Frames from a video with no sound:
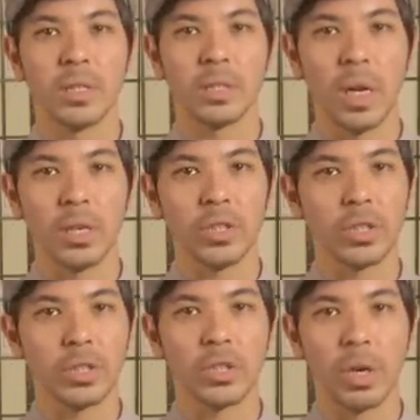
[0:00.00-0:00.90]
It's not
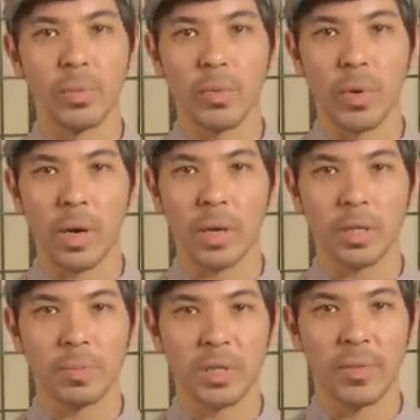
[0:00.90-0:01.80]
just a Pu'er.
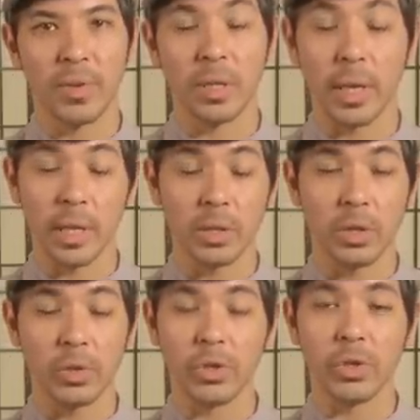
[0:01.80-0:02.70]
specifically it's
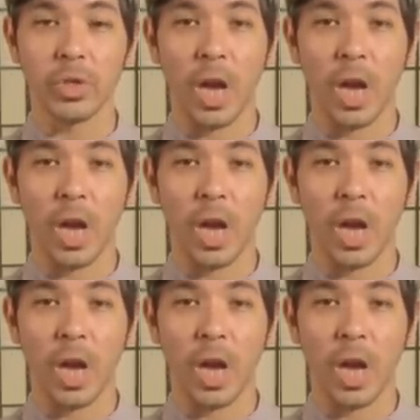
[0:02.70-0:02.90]
Gu Shu